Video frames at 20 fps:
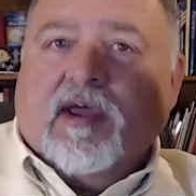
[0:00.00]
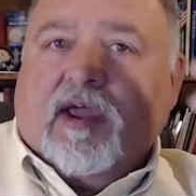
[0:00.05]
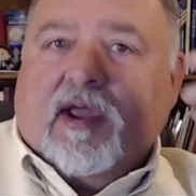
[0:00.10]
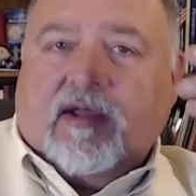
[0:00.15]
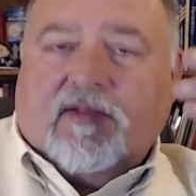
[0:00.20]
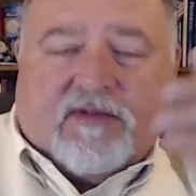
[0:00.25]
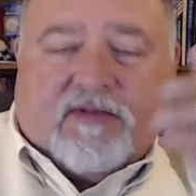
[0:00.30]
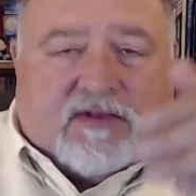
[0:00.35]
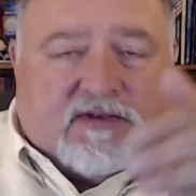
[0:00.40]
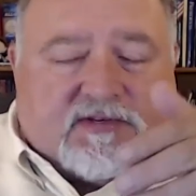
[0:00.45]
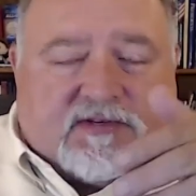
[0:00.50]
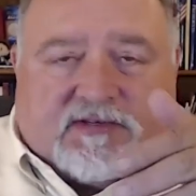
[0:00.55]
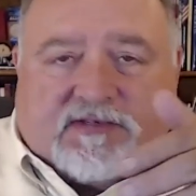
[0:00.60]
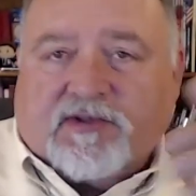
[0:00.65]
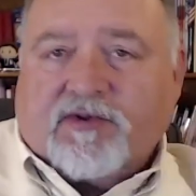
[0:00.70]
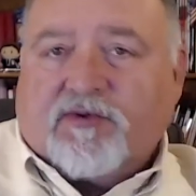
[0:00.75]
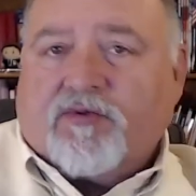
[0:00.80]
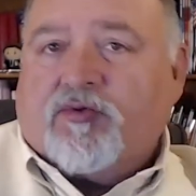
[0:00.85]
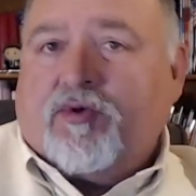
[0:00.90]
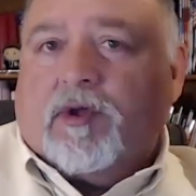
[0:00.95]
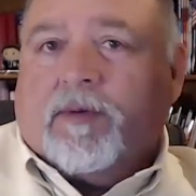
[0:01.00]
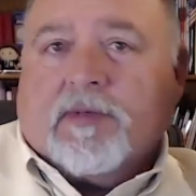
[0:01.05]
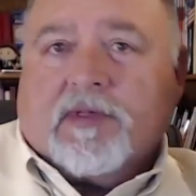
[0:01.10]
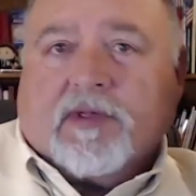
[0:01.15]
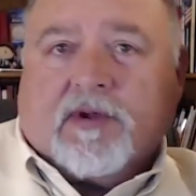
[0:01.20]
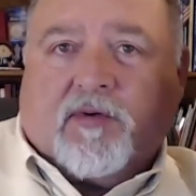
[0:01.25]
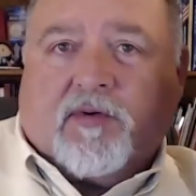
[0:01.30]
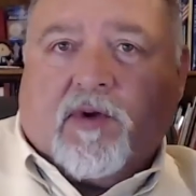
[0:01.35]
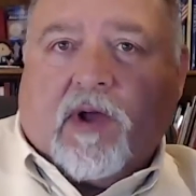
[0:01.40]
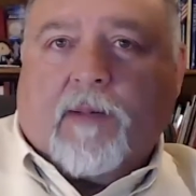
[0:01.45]
And this is the cream of
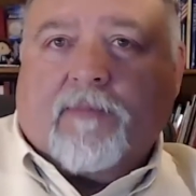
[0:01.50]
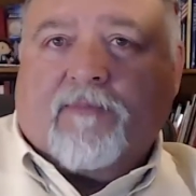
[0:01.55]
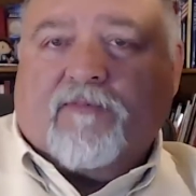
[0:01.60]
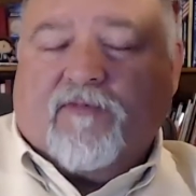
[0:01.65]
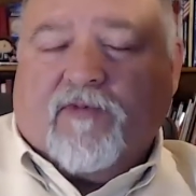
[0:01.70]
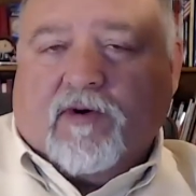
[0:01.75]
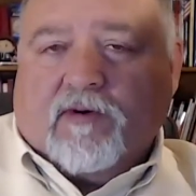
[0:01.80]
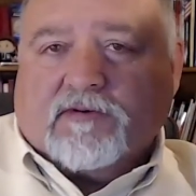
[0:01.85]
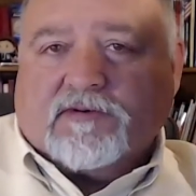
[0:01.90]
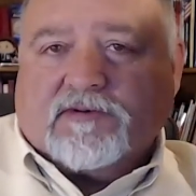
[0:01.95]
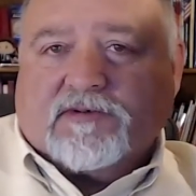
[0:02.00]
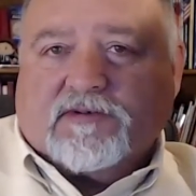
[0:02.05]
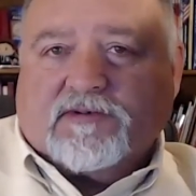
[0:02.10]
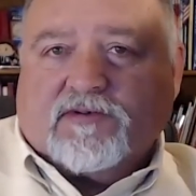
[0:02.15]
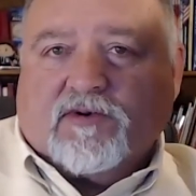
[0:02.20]
the crop, folks.